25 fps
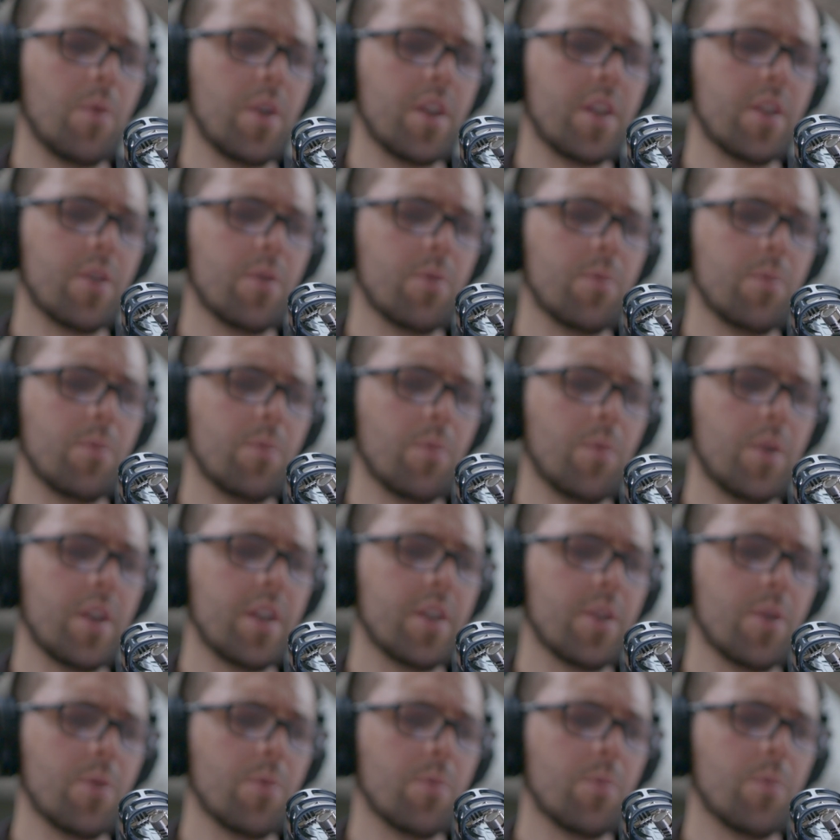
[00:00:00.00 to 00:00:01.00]
And after
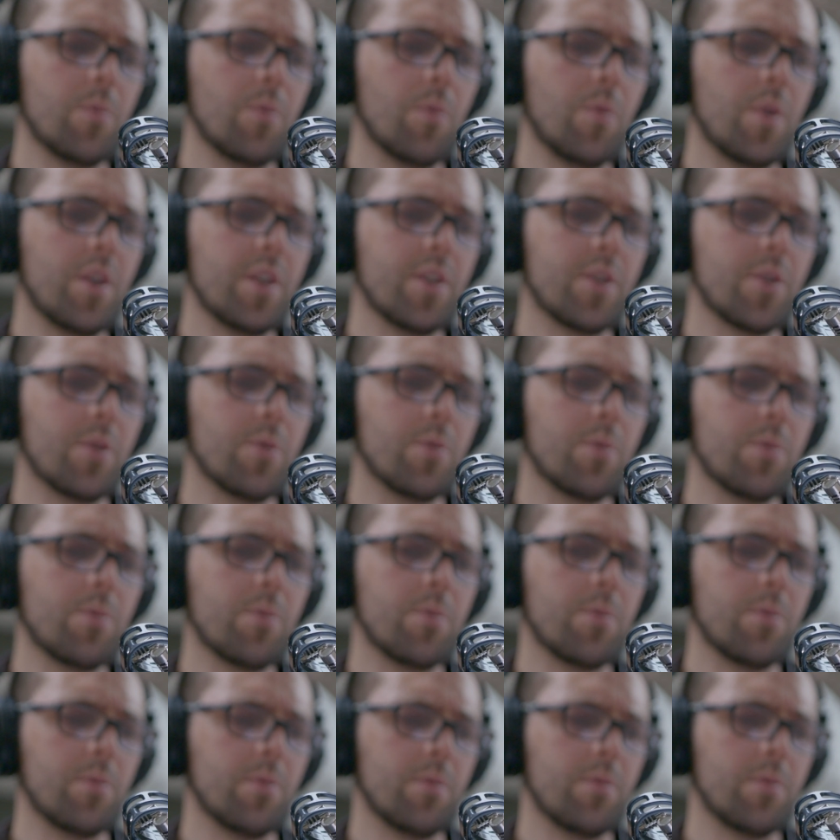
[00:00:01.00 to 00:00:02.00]
practicing the previous
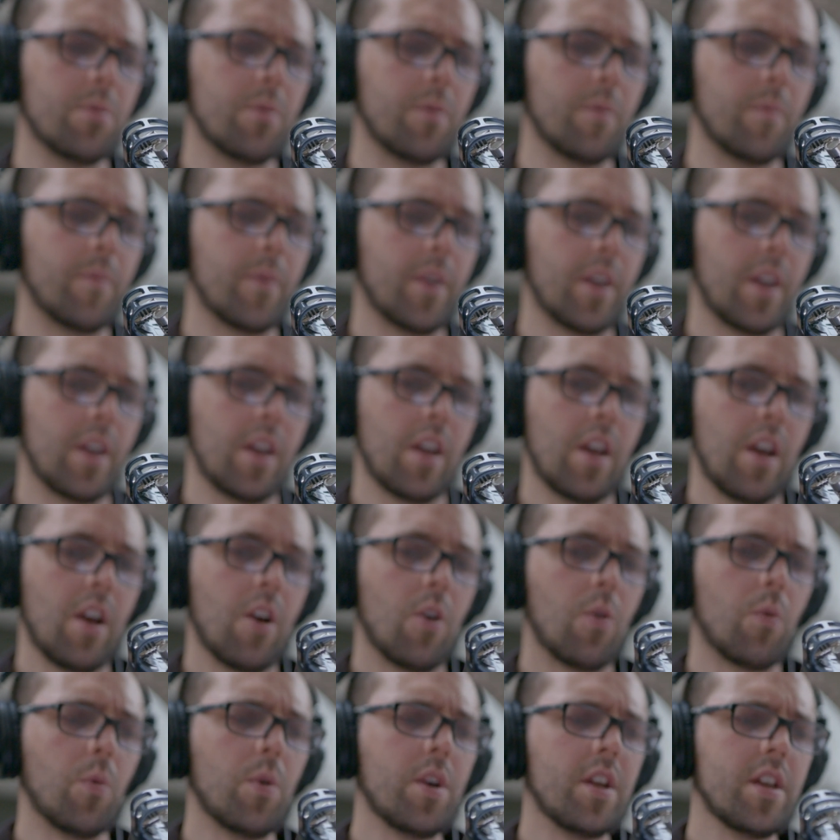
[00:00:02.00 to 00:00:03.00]
tips, you
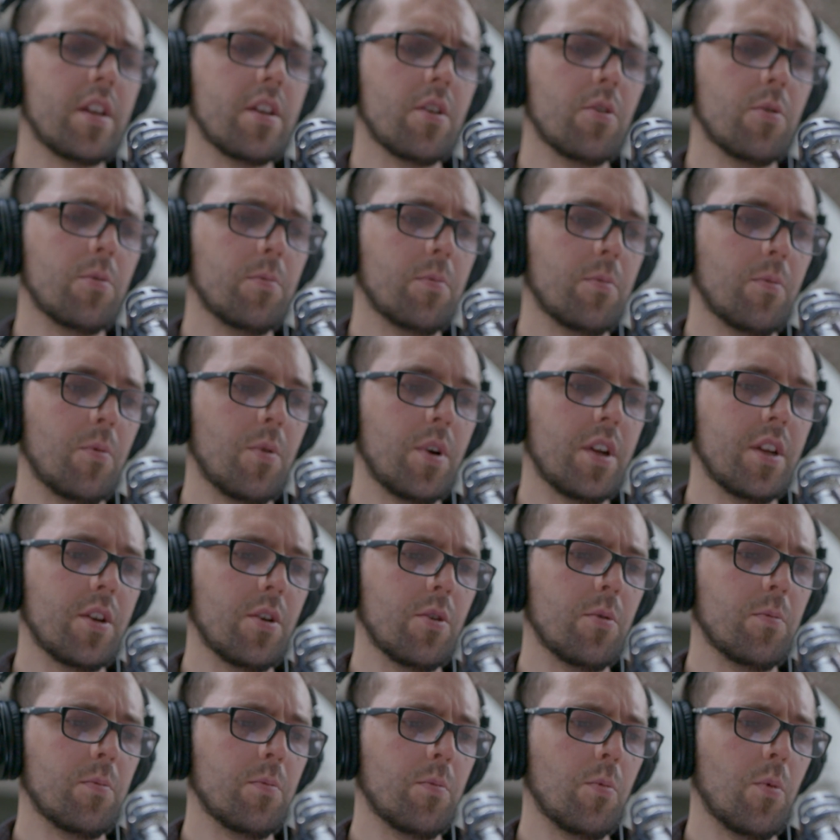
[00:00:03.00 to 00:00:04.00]
should have a routine that works
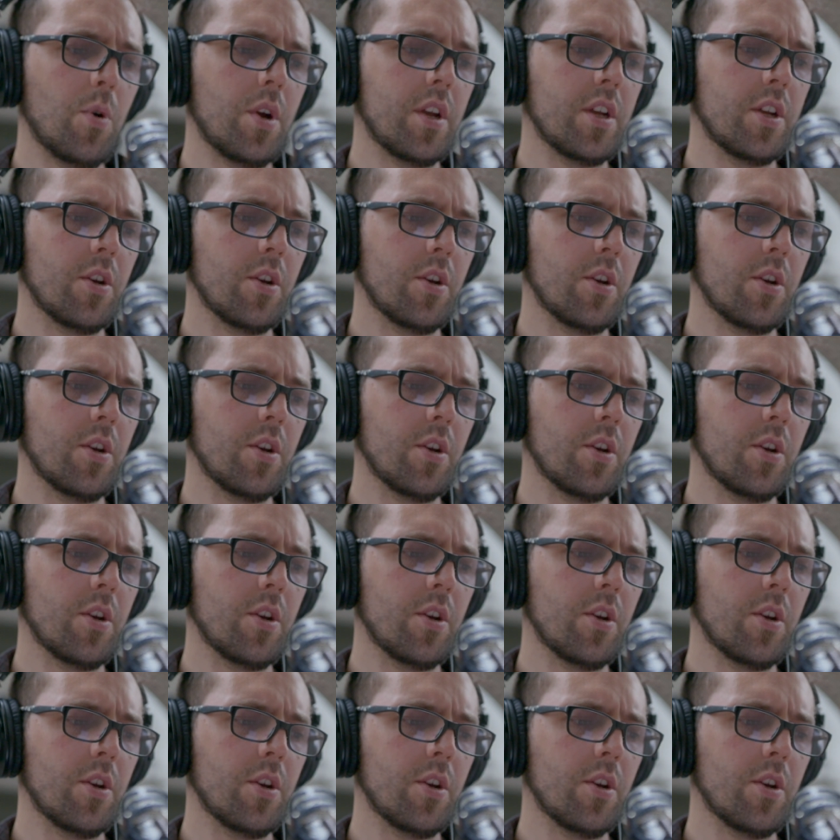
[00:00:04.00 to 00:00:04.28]
for you.